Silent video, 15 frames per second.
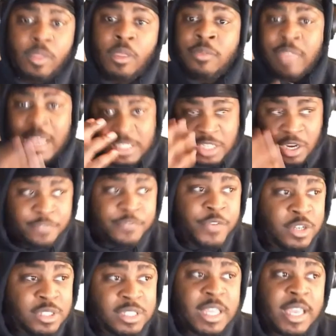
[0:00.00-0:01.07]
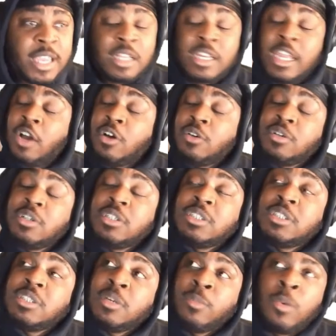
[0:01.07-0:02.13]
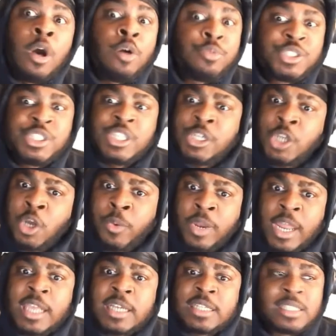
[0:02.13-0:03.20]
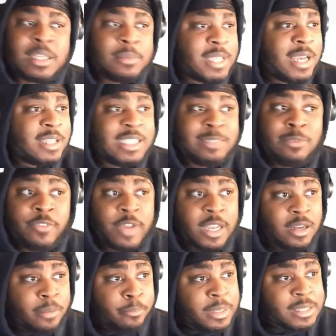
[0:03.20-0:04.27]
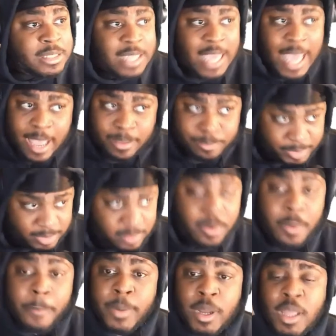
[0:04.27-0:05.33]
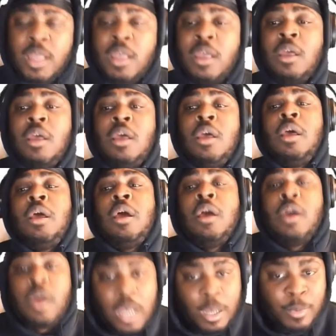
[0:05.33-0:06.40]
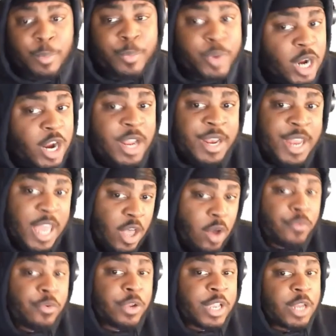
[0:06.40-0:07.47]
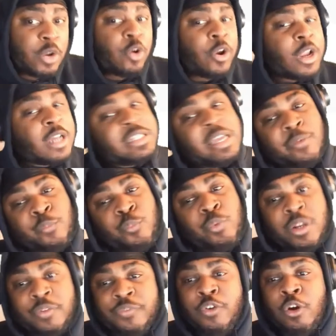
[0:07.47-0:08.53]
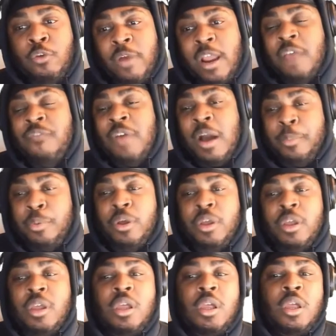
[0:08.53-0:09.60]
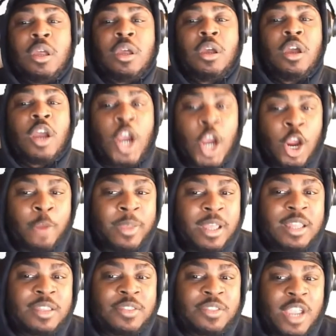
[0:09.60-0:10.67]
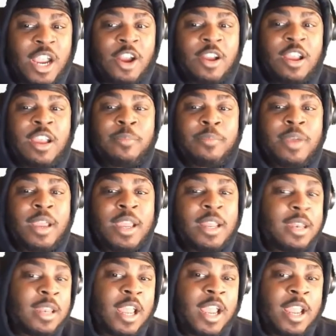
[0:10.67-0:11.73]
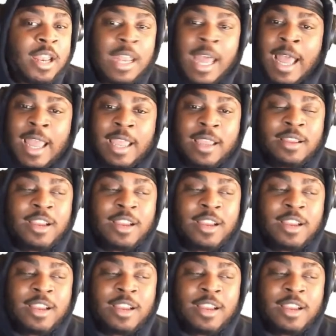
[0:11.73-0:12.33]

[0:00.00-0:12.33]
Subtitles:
That's her first thing. Well, shit, no, it ain't, because sometimes she be ready to bust caps. But I'm going to put her in that helpful category, because I wouldn't feel right if I put Hermit there and not,